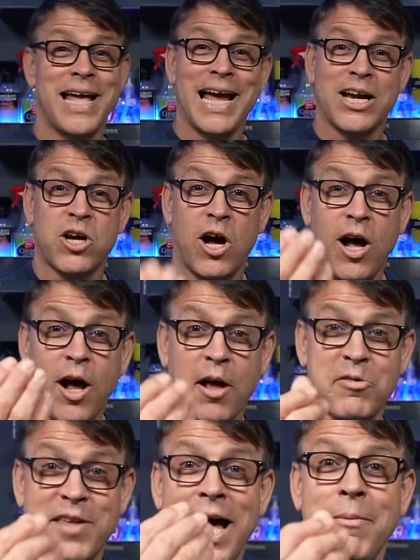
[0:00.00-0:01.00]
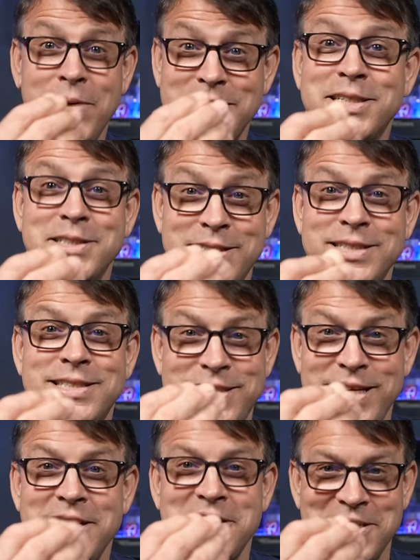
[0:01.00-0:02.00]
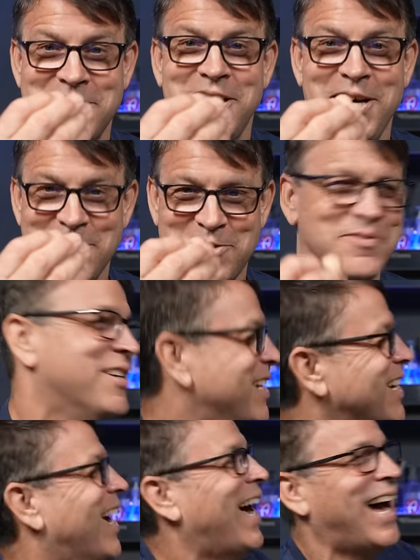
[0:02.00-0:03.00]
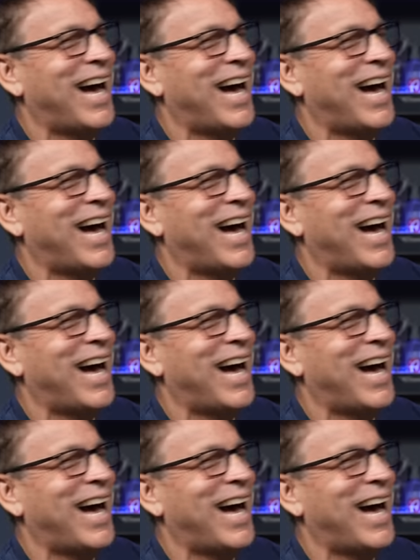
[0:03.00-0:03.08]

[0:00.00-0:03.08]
that cost. How much is this thing gonna cost me?